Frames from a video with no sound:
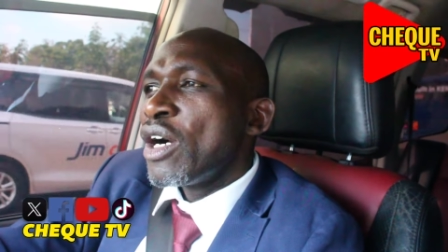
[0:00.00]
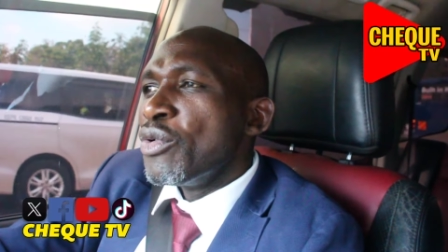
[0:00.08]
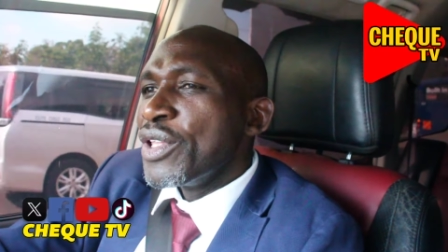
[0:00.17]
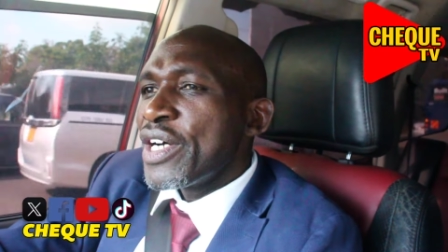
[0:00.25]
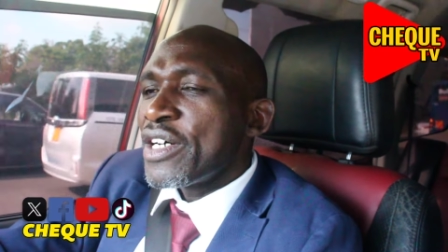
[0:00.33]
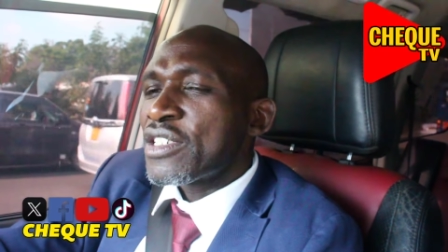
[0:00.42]

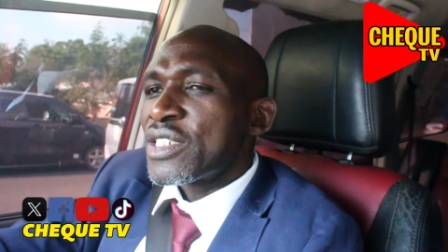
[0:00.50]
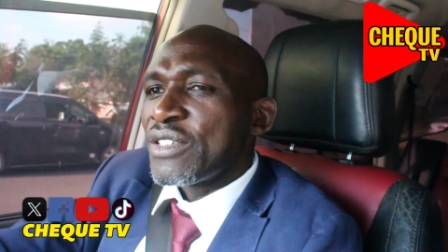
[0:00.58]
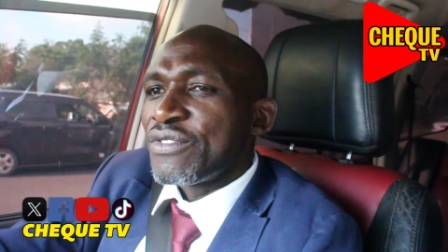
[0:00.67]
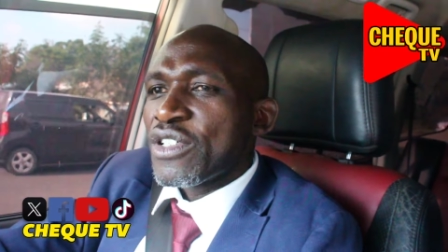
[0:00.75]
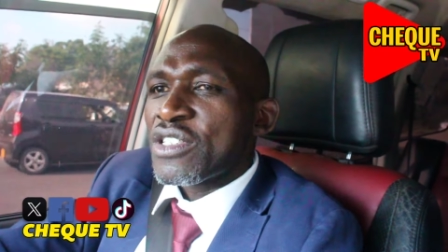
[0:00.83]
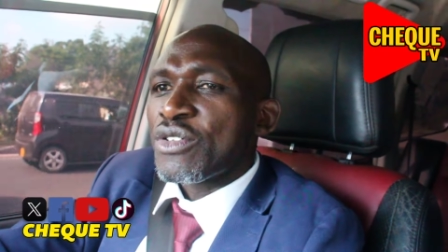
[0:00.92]
Without the
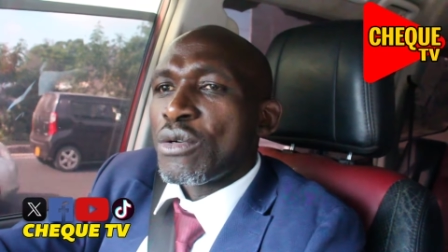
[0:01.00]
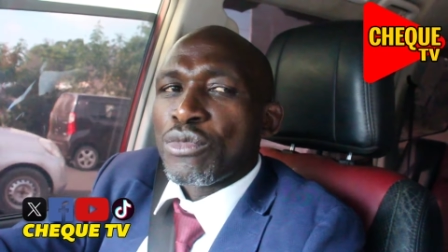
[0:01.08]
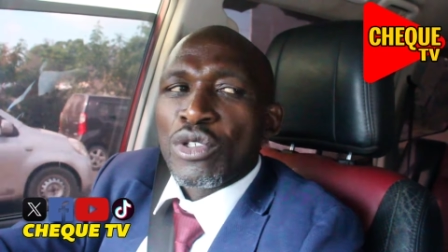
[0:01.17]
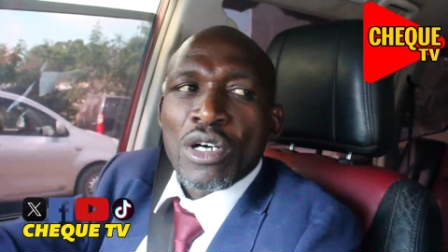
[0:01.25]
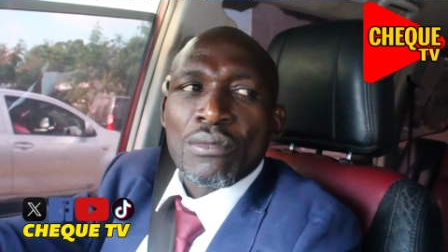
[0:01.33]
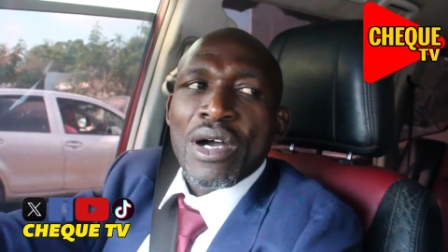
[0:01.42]
votes from
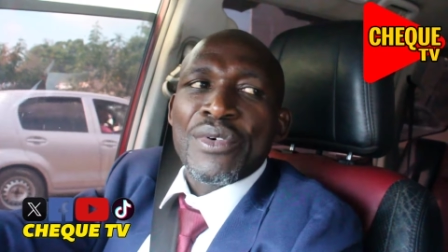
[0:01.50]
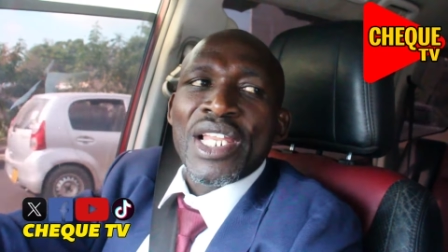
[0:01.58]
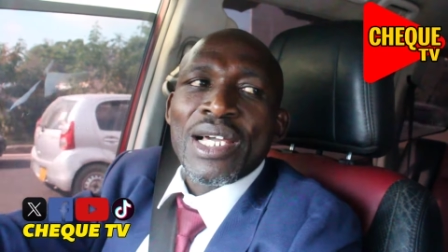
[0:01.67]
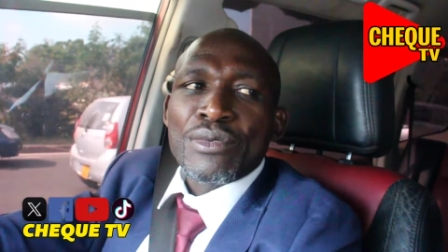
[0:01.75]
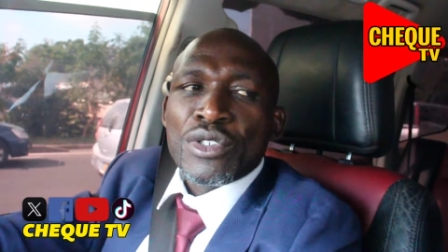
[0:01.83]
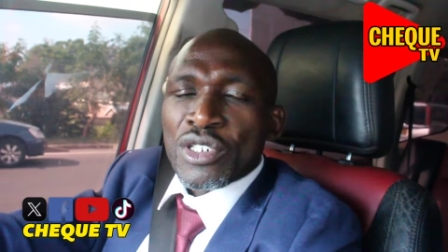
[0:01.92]
Bungoma,
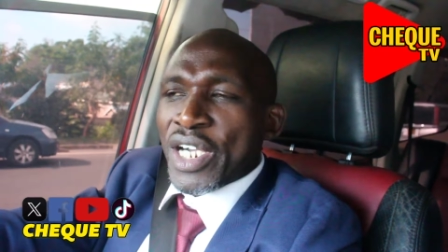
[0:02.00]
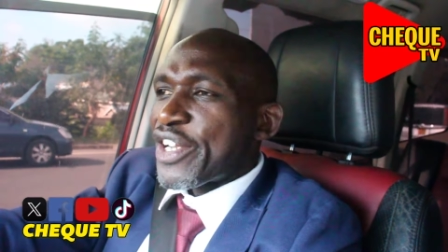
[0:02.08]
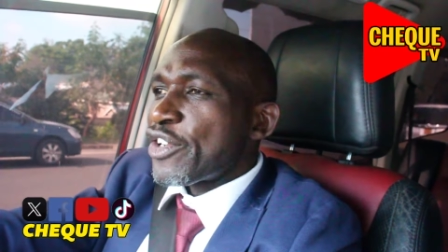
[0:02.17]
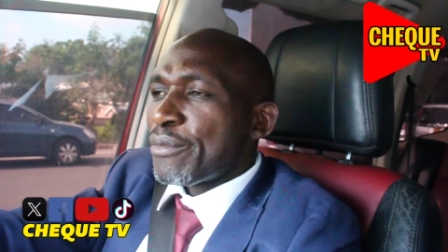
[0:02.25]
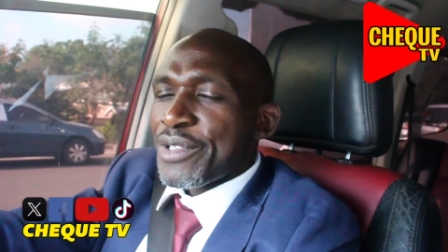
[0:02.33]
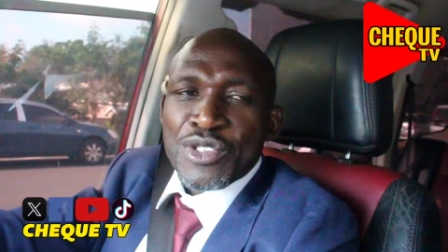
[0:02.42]
William Ruto
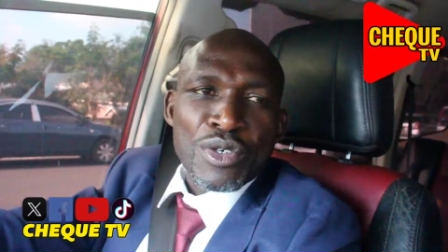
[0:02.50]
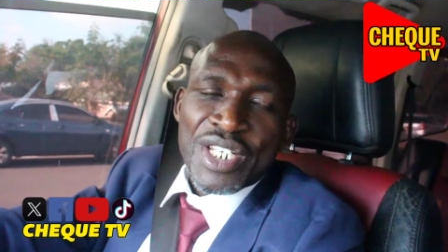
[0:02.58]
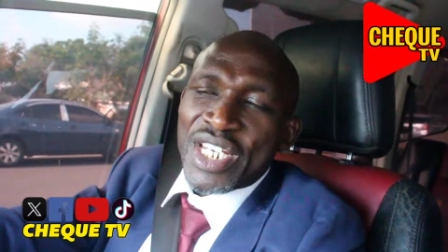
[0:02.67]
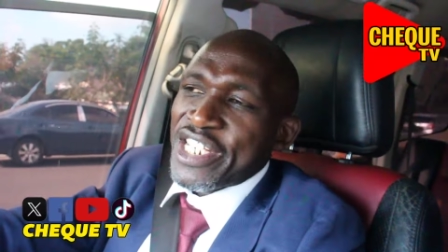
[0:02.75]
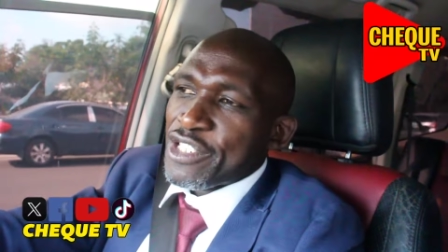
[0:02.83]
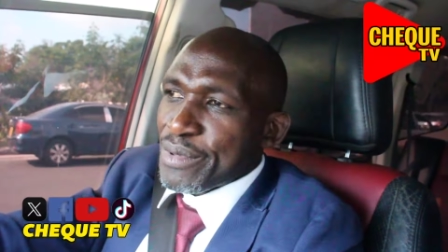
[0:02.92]
cannot be sworn
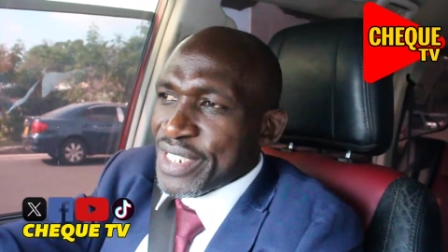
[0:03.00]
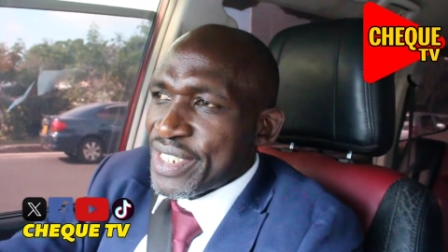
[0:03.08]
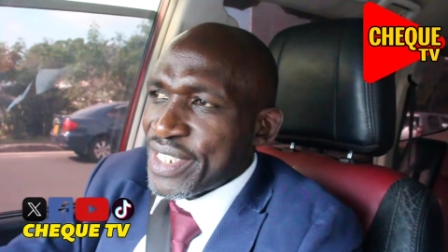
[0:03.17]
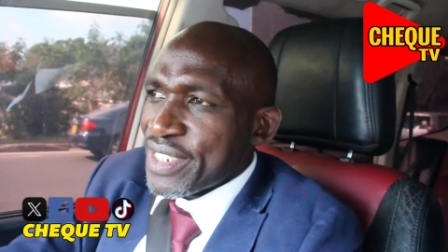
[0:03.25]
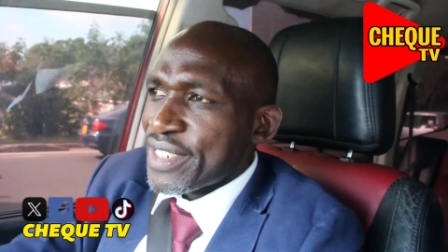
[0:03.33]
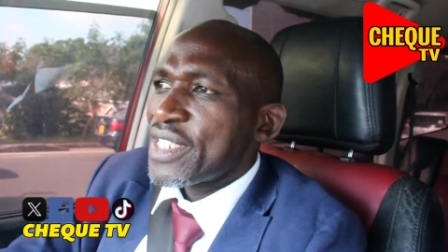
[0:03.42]
in as president.